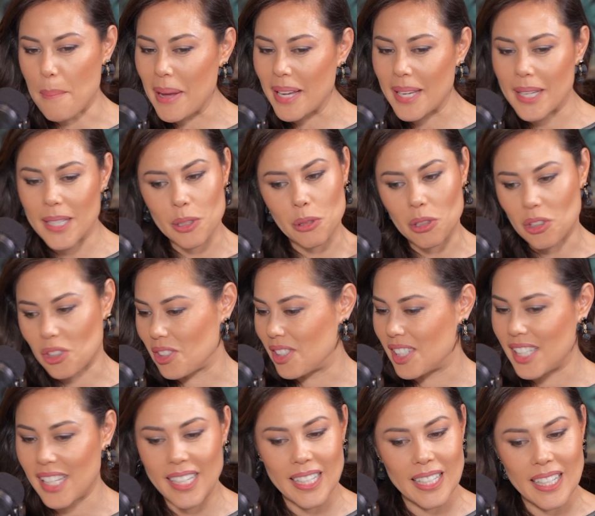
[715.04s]
my kids are
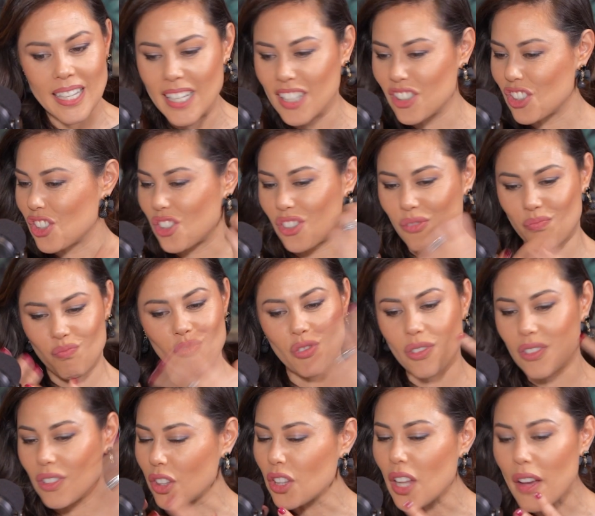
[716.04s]
just digging in, just
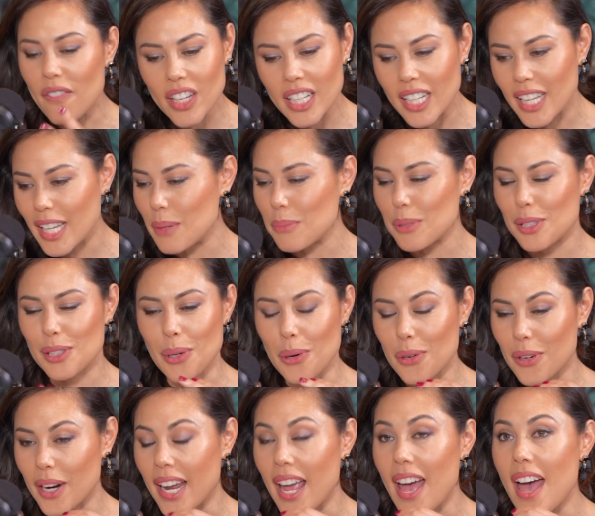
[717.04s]
loving it. It was so
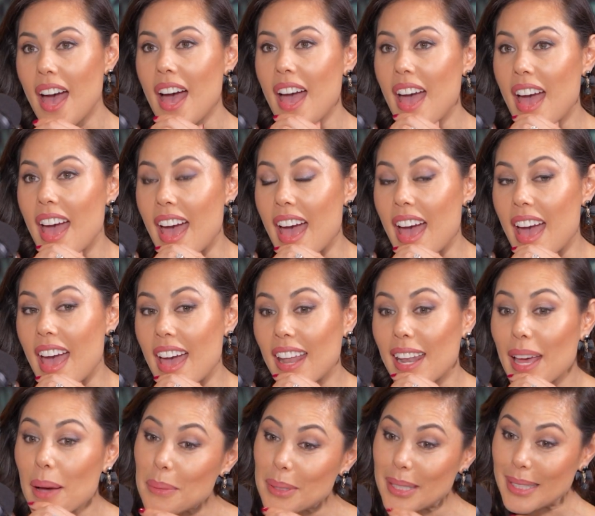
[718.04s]
great.
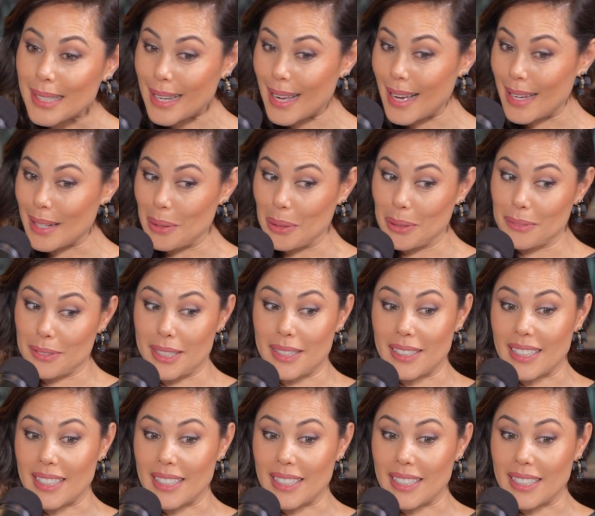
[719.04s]
And I was kind of over here